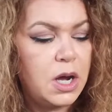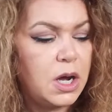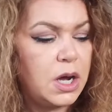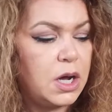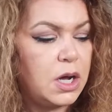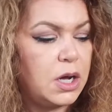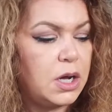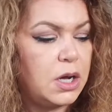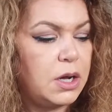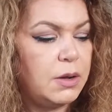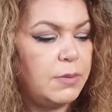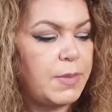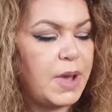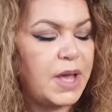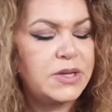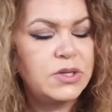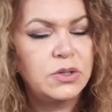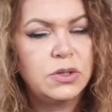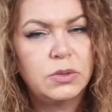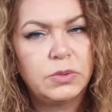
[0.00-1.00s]

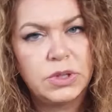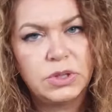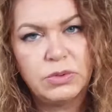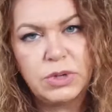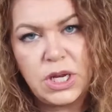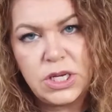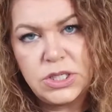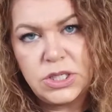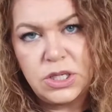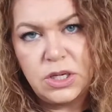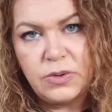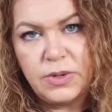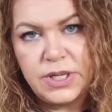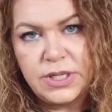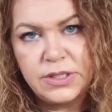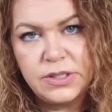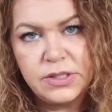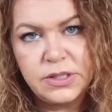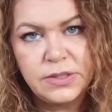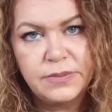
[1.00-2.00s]
I don't know what the ratio
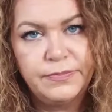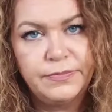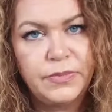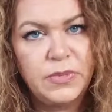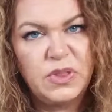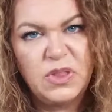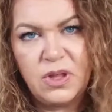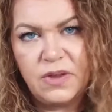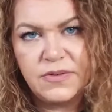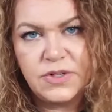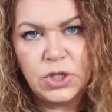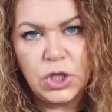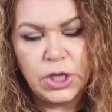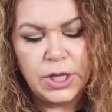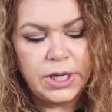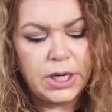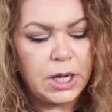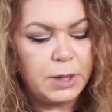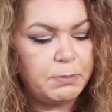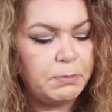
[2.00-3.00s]
is. You have to look
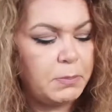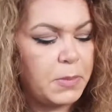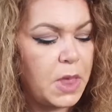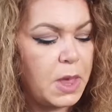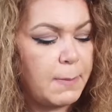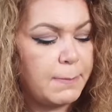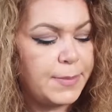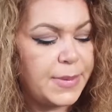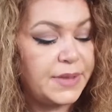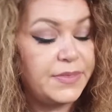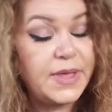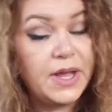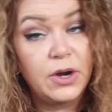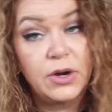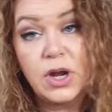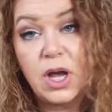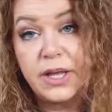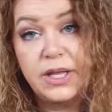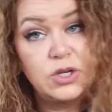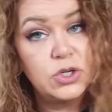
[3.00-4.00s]
it up. But they are
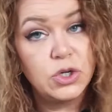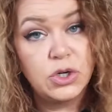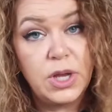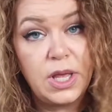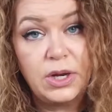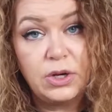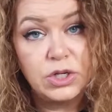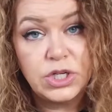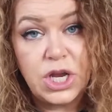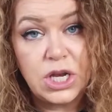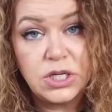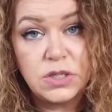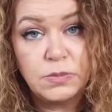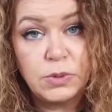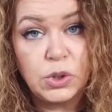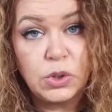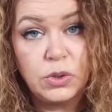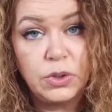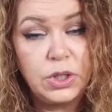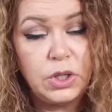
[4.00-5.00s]
not
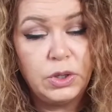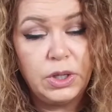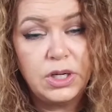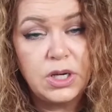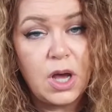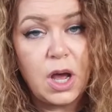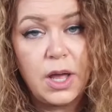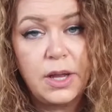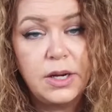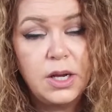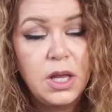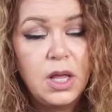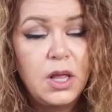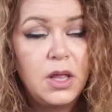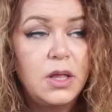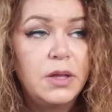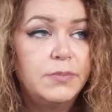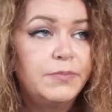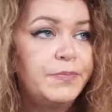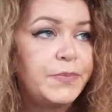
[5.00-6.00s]
interchangeable. You cannot.
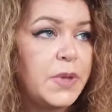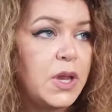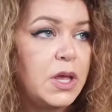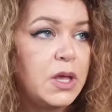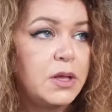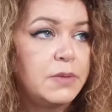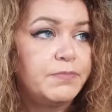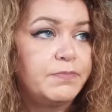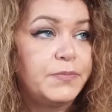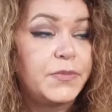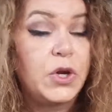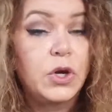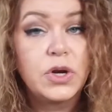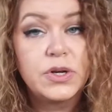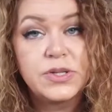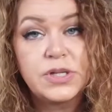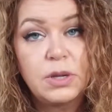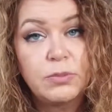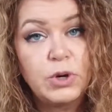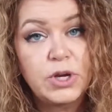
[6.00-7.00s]
There
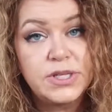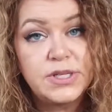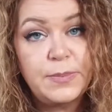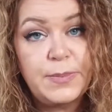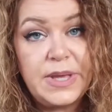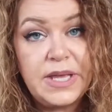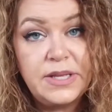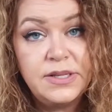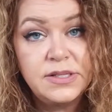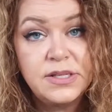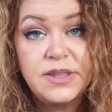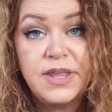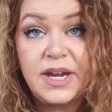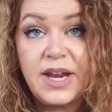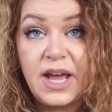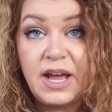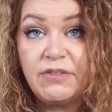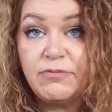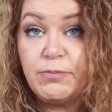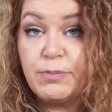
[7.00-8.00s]
are some recipes that
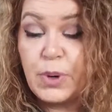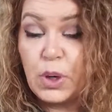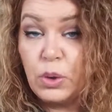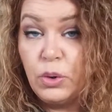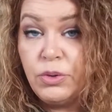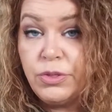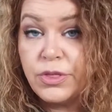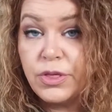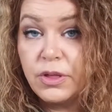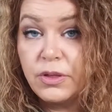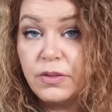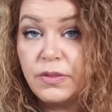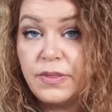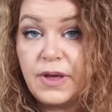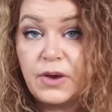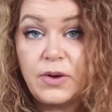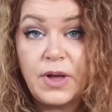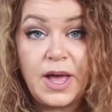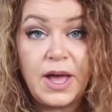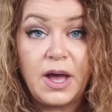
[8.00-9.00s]
have both.
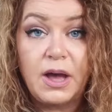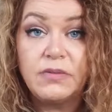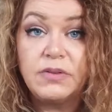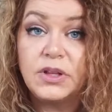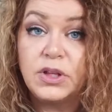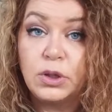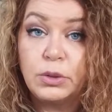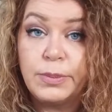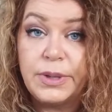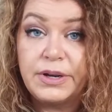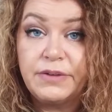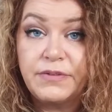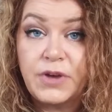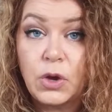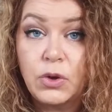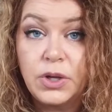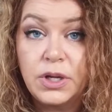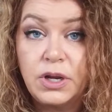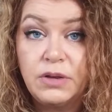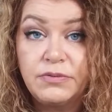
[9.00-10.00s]
They'll have a little bit of
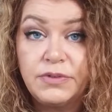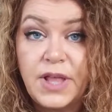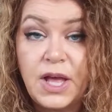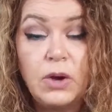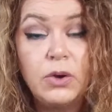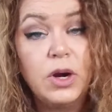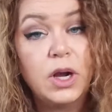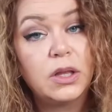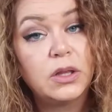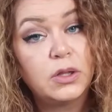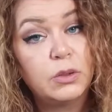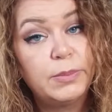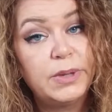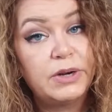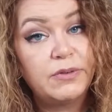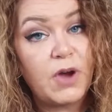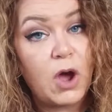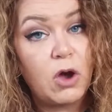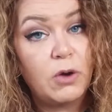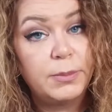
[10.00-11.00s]
coconut flour, a little bit
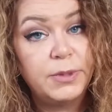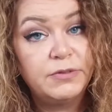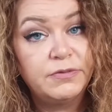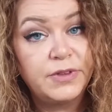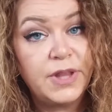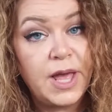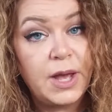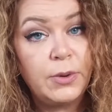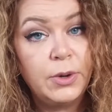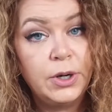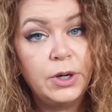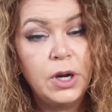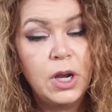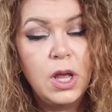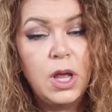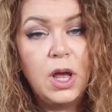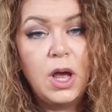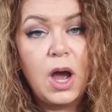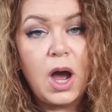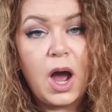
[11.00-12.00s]
of almond flour.
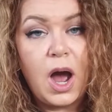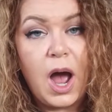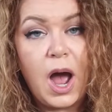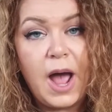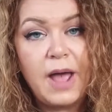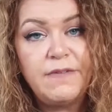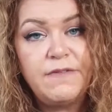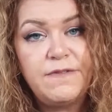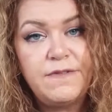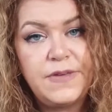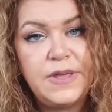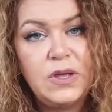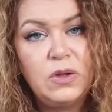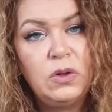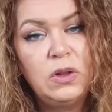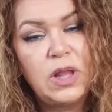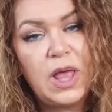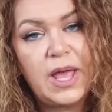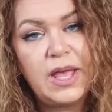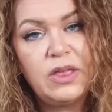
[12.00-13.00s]
I
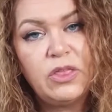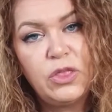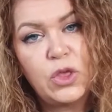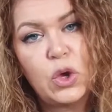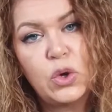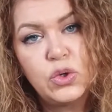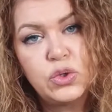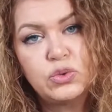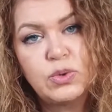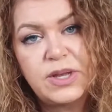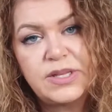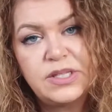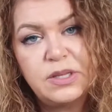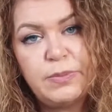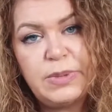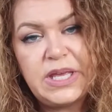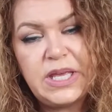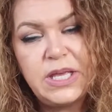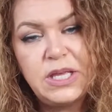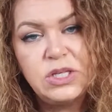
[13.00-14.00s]
feel like those
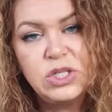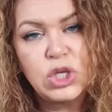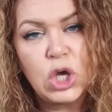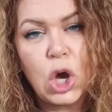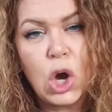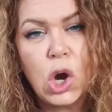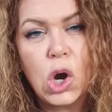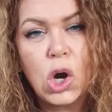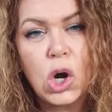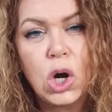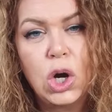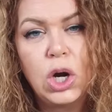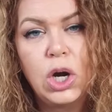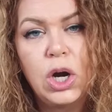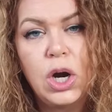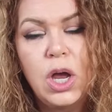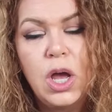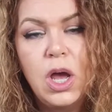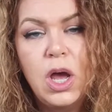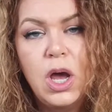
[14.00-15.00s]
recipes are